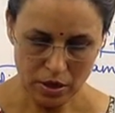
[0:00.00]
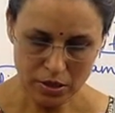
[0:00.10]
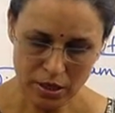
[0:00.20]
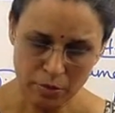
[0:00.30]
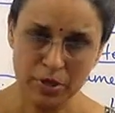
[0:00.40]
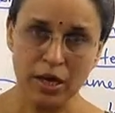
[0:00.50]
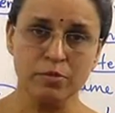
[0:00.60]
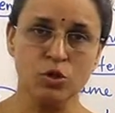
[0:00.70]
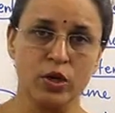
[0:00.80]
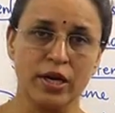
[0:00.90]

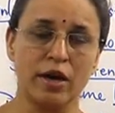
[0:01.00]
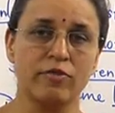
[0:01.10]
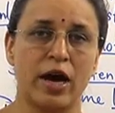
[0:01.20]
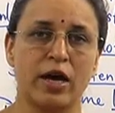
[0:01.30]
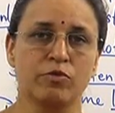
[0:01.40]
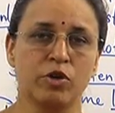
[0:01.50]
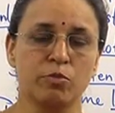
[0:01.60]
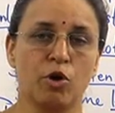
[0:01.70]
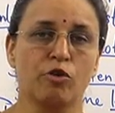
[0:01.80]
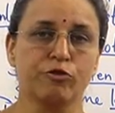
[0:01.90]
Sometimes you can have
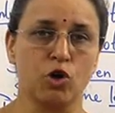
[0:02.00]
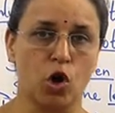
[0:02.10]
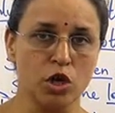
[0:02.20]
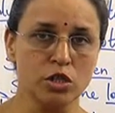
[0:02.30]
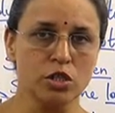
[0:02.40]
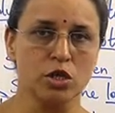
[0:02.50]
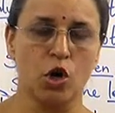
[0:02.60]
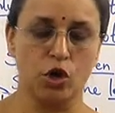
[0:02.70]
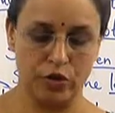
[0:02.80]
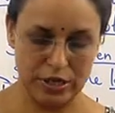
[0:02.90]
adverb of cause
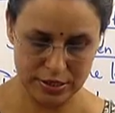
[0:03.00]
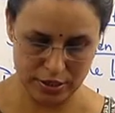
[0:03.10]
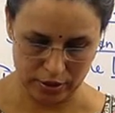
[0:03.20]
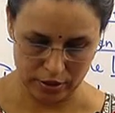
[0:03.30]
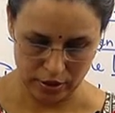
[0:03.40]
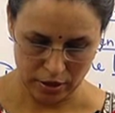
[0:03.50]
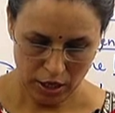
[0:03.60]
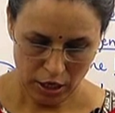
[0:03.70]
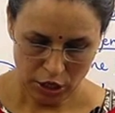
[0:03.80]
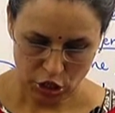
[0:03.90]
or reason.
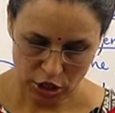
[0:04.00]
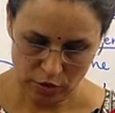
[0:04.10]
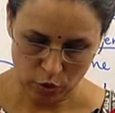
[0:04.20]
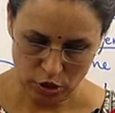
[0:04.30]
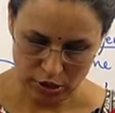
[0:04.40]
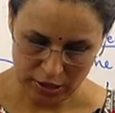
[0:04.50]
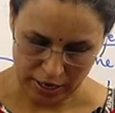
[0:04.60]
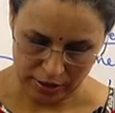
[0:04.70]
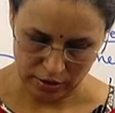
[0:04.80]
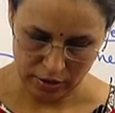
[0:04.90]
She was
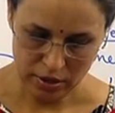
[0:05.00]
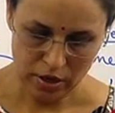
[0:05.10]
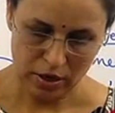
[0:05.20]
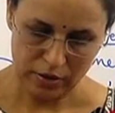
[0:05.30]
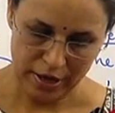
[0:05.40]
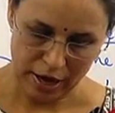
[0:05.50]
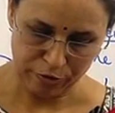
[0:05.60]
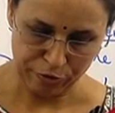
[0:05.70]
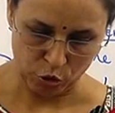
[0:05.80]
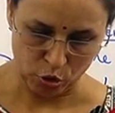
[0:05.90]
tired,
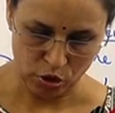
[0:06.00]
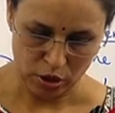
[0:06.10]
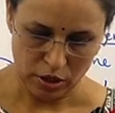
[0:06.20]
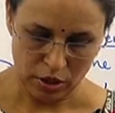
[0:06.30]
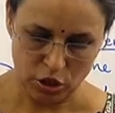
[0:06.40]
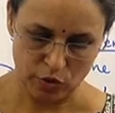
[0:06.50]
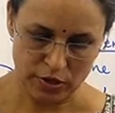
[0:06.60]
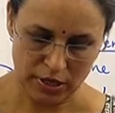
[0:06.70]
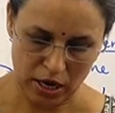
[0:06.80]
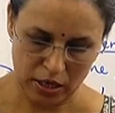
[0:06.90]
therefore she
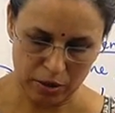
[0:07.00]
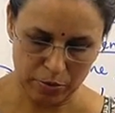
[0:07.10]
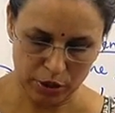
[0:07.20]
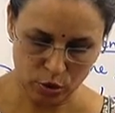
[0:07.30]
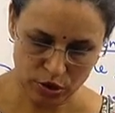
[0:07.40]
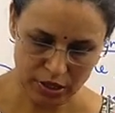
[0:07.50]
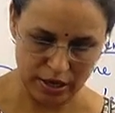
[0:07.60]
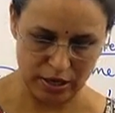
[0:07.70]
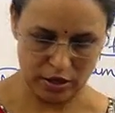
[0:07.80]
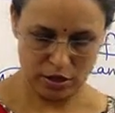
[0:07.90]
was unable to
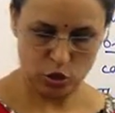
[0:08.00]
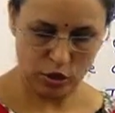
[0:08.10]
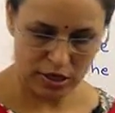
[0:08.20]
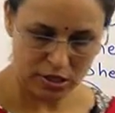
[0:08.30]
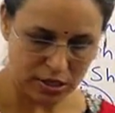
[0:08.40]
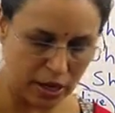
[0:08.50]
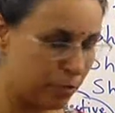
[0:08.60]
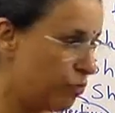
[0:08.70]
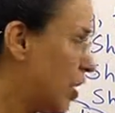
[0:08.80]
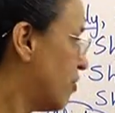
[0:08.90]
study. So this
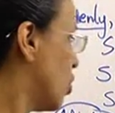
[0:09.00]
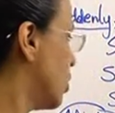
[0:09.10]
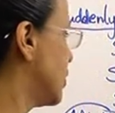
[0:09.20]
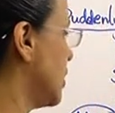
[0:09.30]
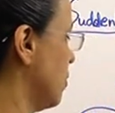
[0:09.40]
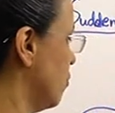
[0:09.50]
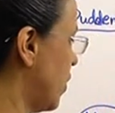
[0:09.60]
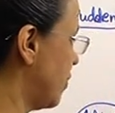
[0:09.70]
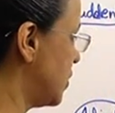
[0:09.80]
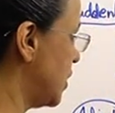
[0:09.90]
type we have not seen. We
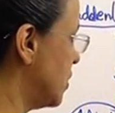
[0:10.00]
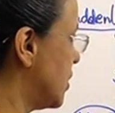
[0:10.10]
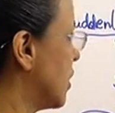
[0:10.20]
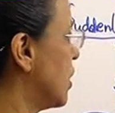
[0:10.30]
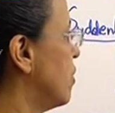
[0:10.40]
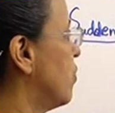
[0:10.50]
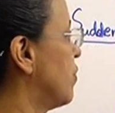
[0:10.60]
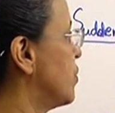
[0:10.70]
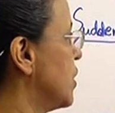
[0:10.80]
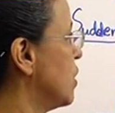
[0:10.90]
have seen degree, we
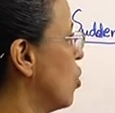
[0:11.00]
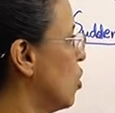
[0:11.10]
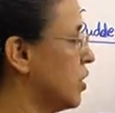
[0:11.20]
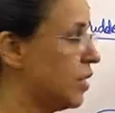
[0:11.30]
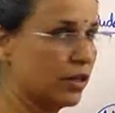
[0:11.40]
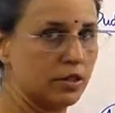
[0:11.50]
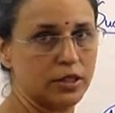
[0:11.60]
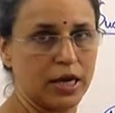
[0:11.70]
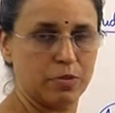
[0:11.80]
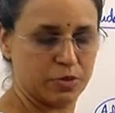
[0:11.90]
have seen all the other
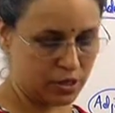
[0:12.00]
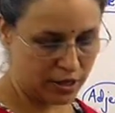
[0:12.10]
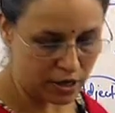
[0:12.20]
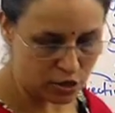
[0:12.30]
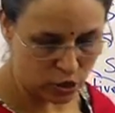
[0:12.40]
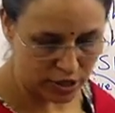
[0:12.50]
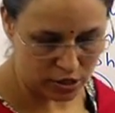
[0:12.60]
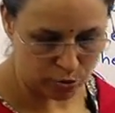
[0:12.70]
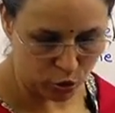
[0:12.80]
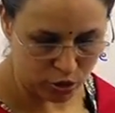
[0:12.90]
types, correct? So
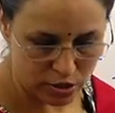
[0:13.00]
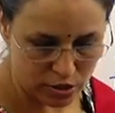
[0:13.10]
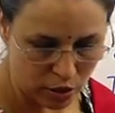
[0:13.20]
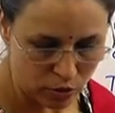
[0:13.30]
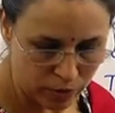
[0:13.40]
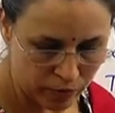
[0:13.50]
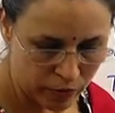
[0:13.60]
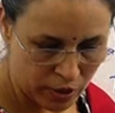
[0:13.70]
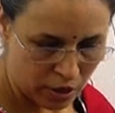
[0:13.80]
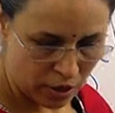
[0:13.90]
let's put this down.
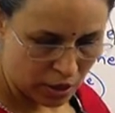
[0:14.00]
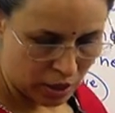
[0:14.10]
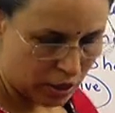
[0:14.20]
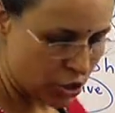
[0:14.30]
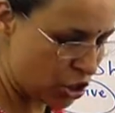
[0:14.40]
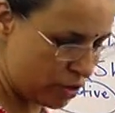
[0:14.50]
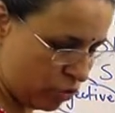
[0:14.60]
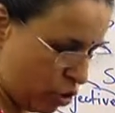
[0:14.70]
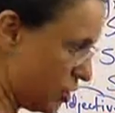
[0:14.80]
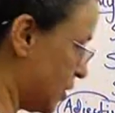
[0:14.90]
She
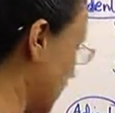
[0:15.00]
was